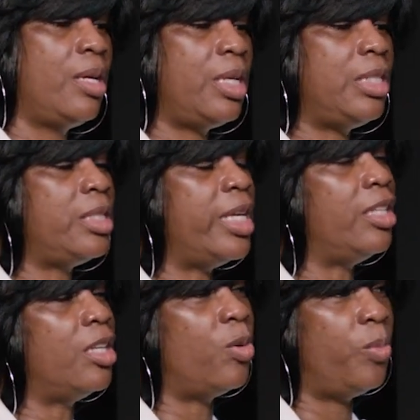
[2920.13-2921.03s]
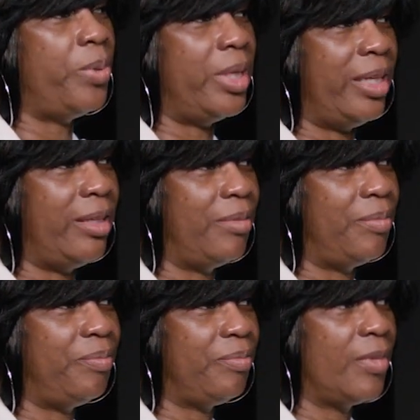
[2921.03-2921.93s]
He said, no, Penny,
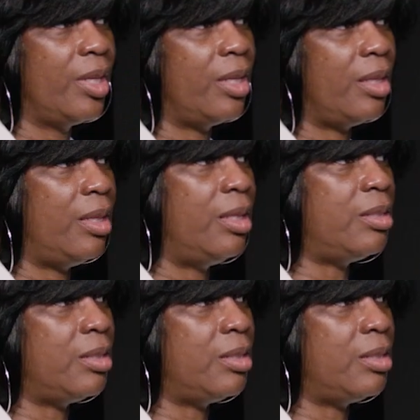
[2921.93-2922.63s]
this